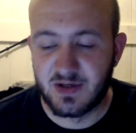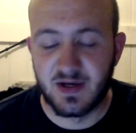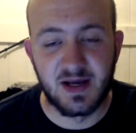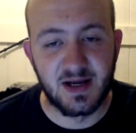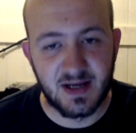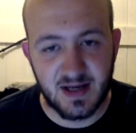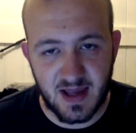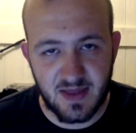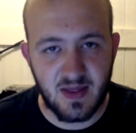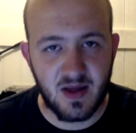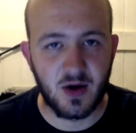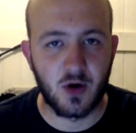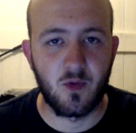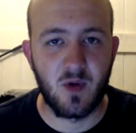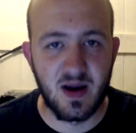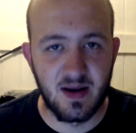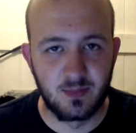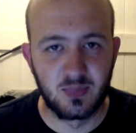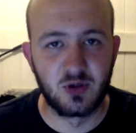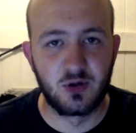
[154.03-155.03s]
you're going to get
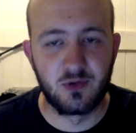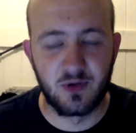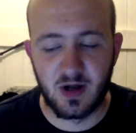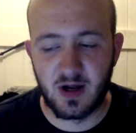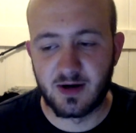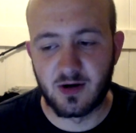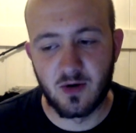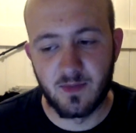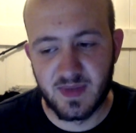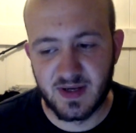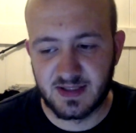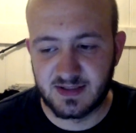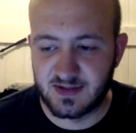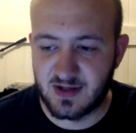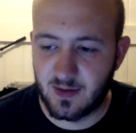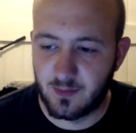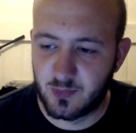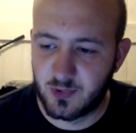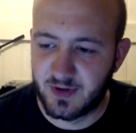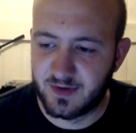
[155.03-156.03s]
that grey-blue that I got
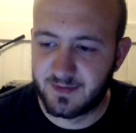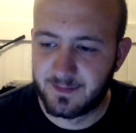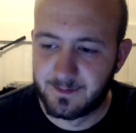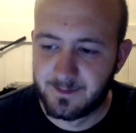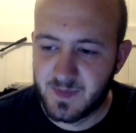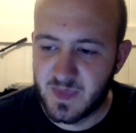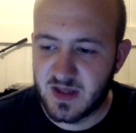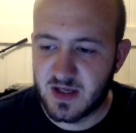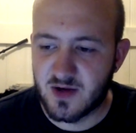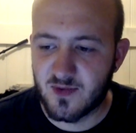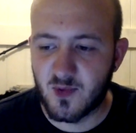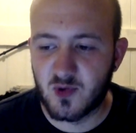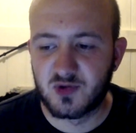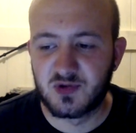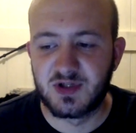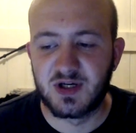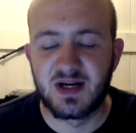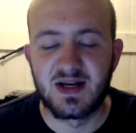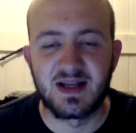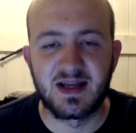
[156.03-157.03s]
mixed up with.
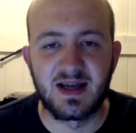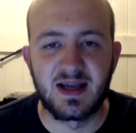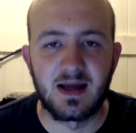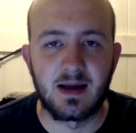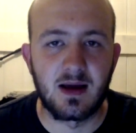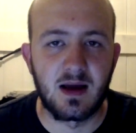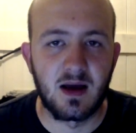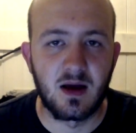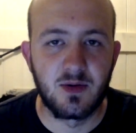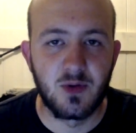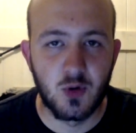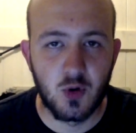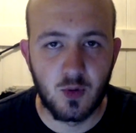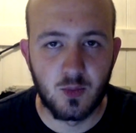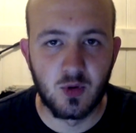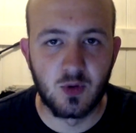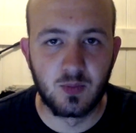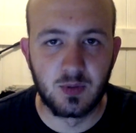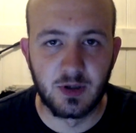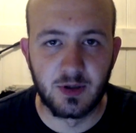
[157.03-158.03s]
You're also going to get a
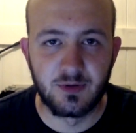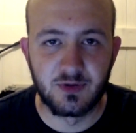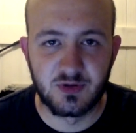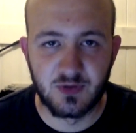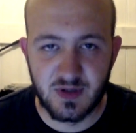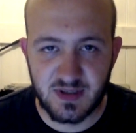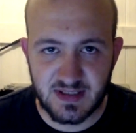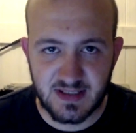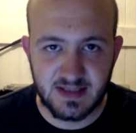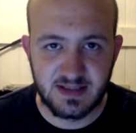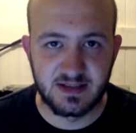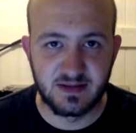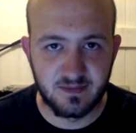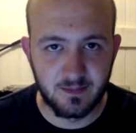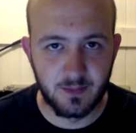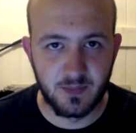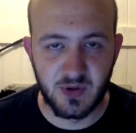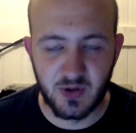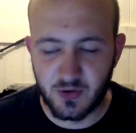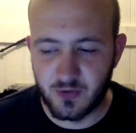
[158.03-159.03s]
normal blue, so a
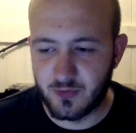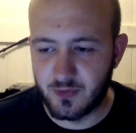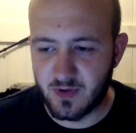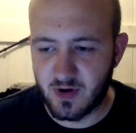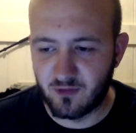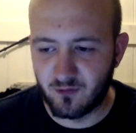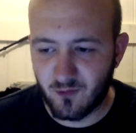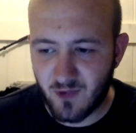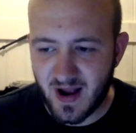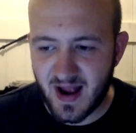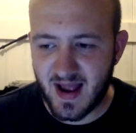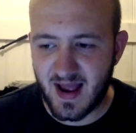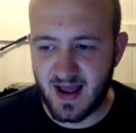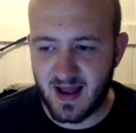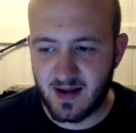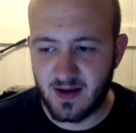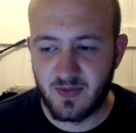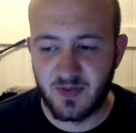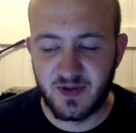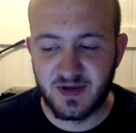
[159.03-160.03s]
decent blue, a
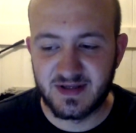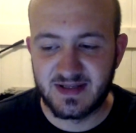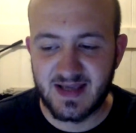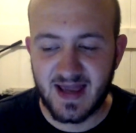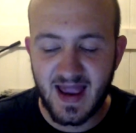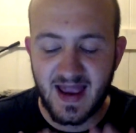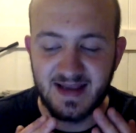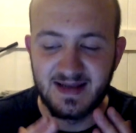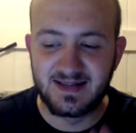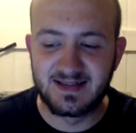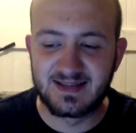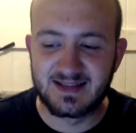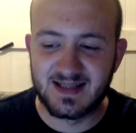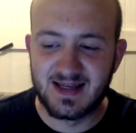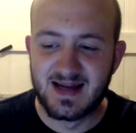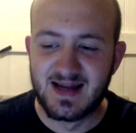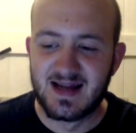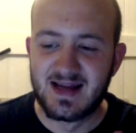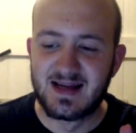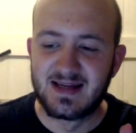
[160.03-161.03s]
rare, that
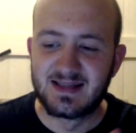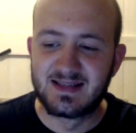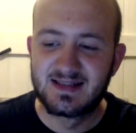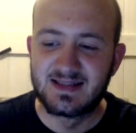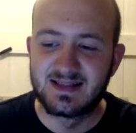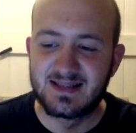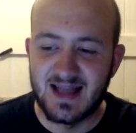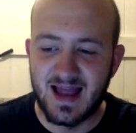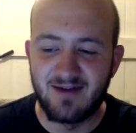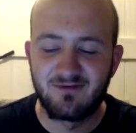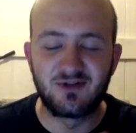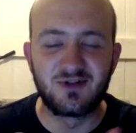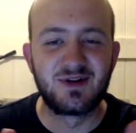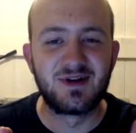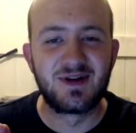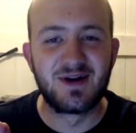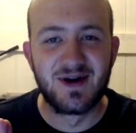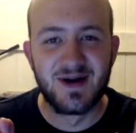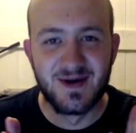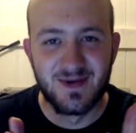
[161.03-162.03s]
takes
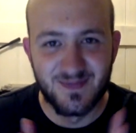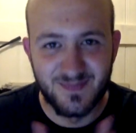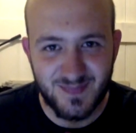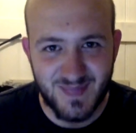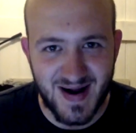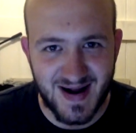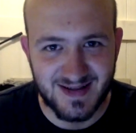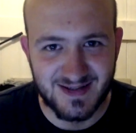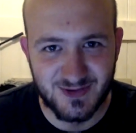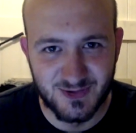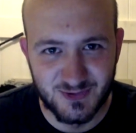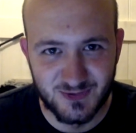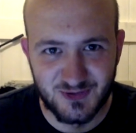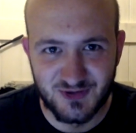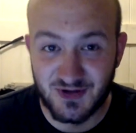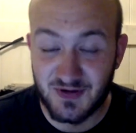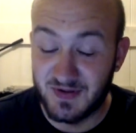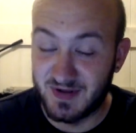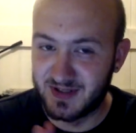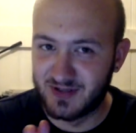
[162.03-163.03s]
7
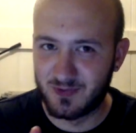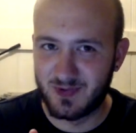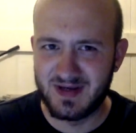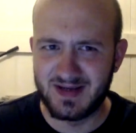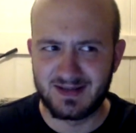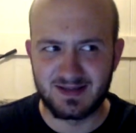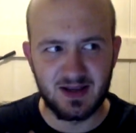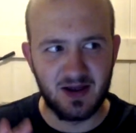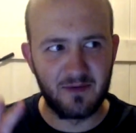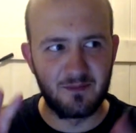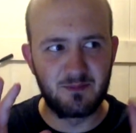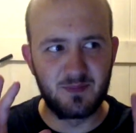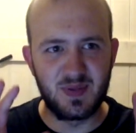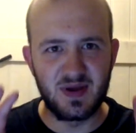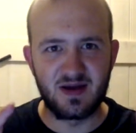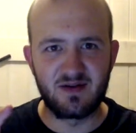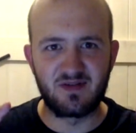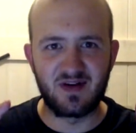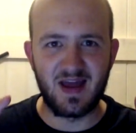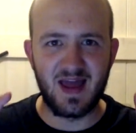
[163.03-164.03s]
battles. So this week's a
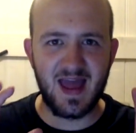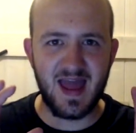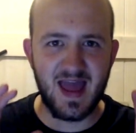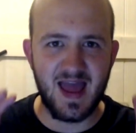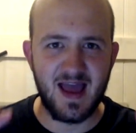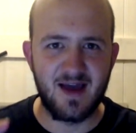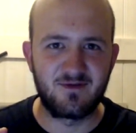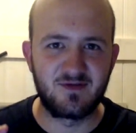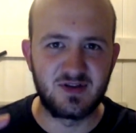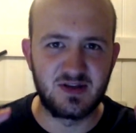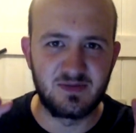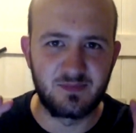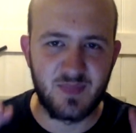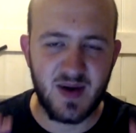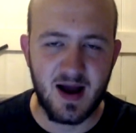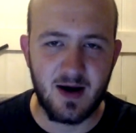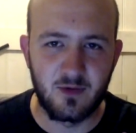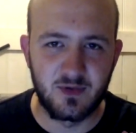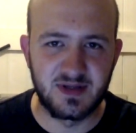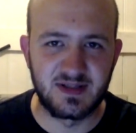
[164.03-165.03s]
bit of a
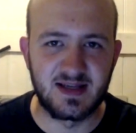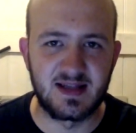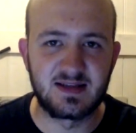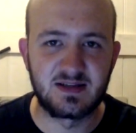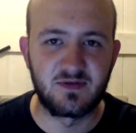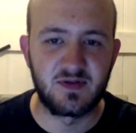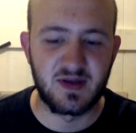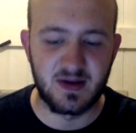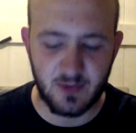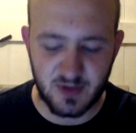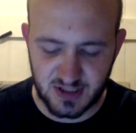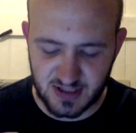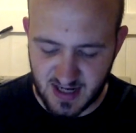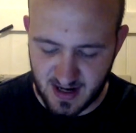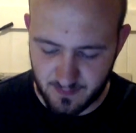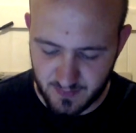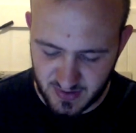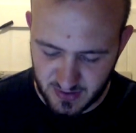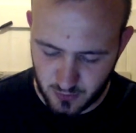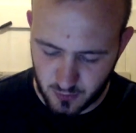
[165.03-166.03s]
heavy battle-intensive thing,
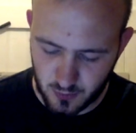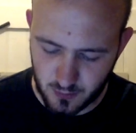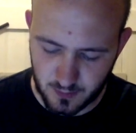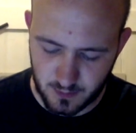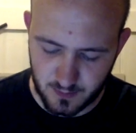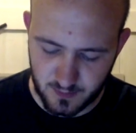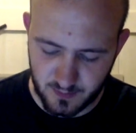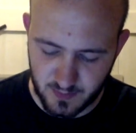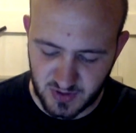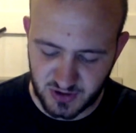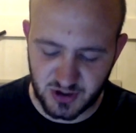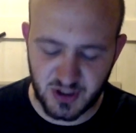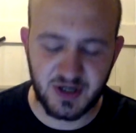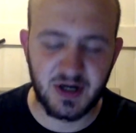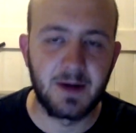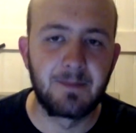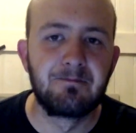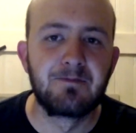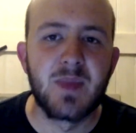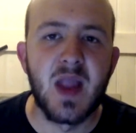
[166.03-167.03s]
which can be... Ooh,
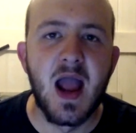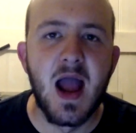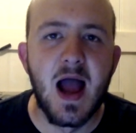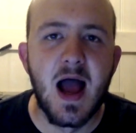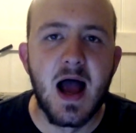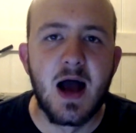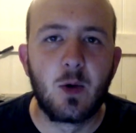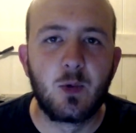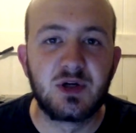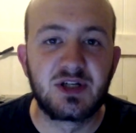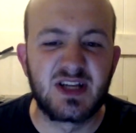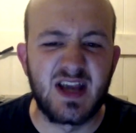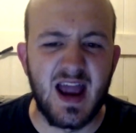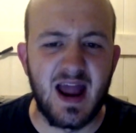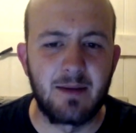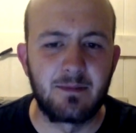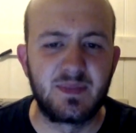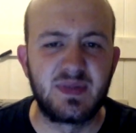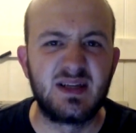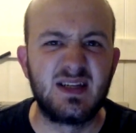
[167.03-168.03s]
Majunga, which
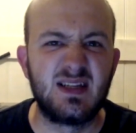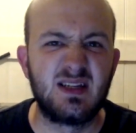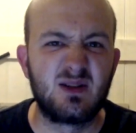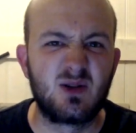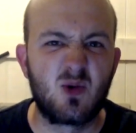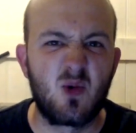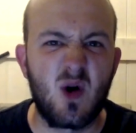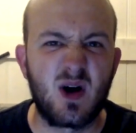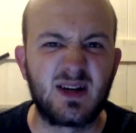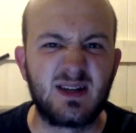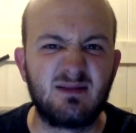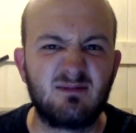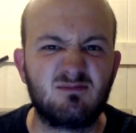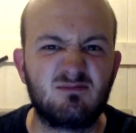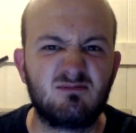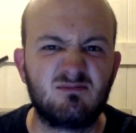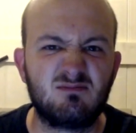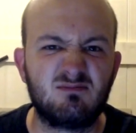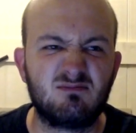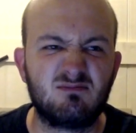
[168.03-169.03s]
can be quite